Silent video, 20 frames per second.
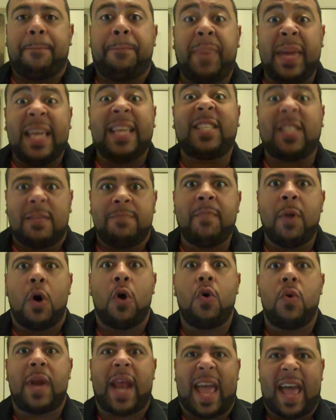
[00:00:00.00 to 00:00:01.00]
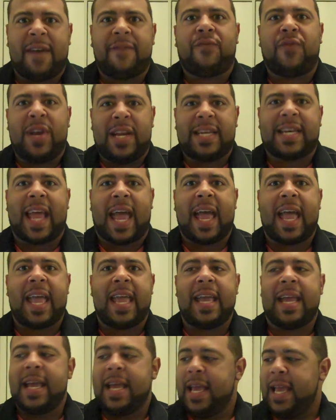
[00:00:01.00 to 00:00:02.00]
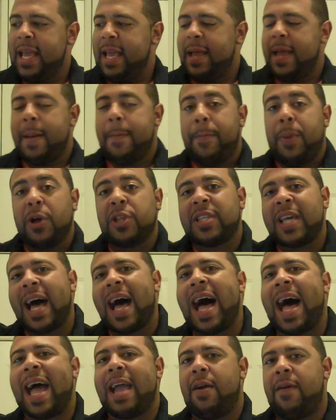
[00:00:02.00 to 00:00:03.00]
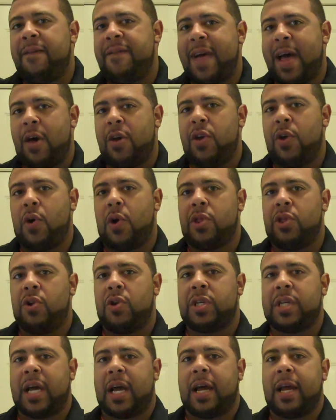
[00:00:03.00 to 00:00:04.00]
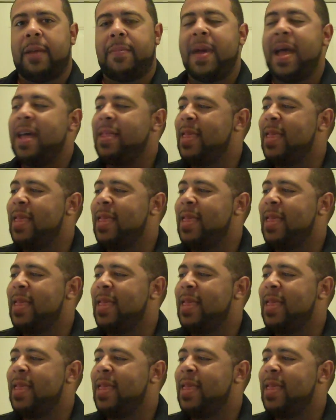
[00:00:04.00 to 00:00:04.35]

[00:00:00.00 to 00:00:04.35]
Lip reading: beast mode every day, puts a higher value on their time.